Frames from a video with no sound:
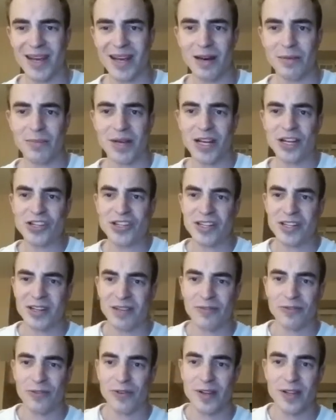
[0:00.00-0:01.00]

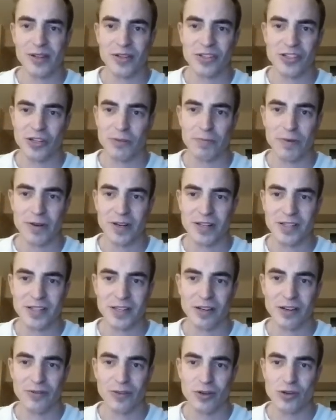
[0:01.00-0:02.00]
animation for the Super
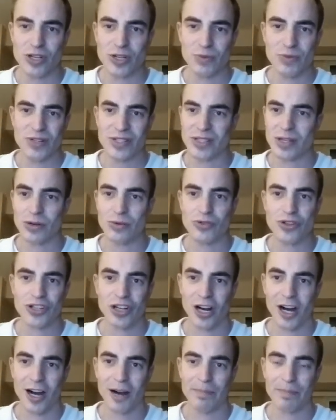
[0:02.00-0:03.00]
Nintendo version was so
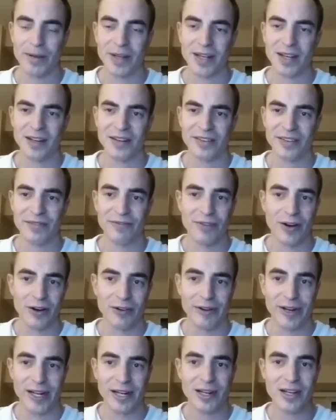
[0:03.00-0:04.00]
choppy and
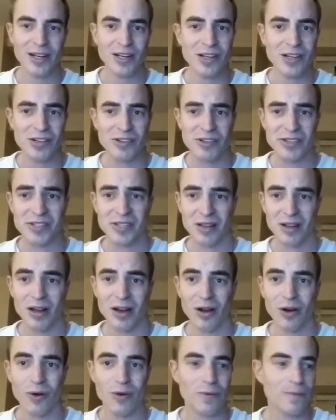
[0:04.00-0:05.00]
very
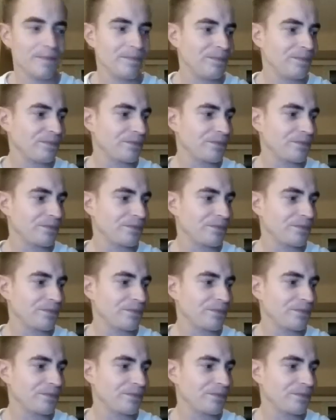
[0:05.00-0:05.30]
slow.